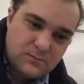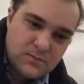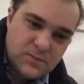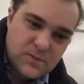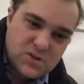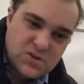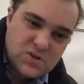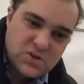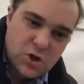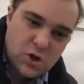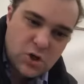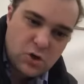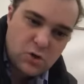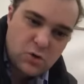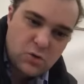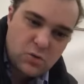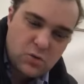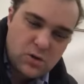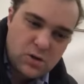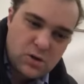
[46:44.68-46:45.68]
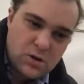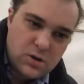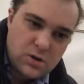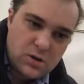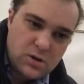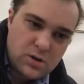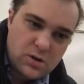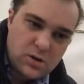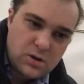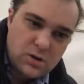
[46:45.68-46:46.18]
So
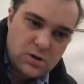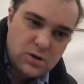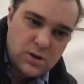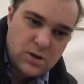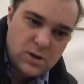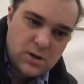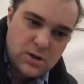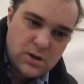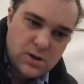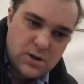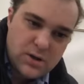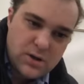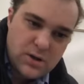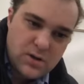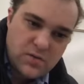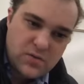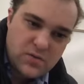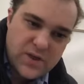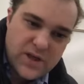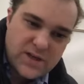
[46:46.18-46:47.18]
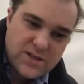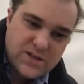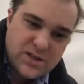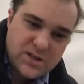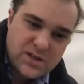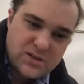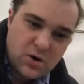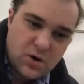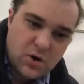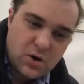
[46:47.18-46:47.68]
this
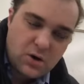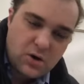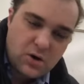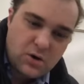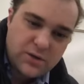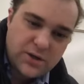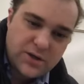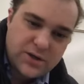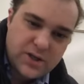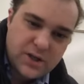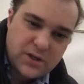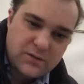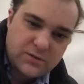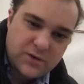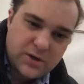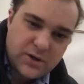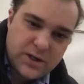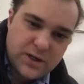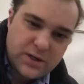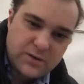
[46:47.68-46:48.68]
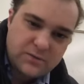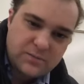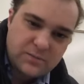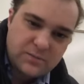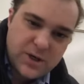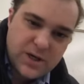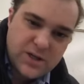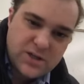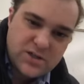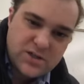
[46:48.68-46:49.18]
is all the different, if
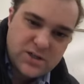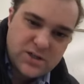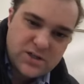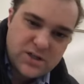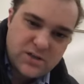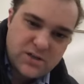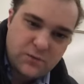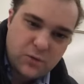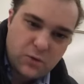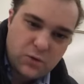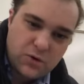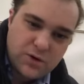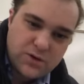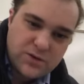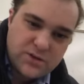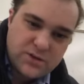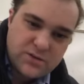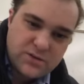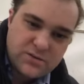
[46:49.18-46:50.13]
page 64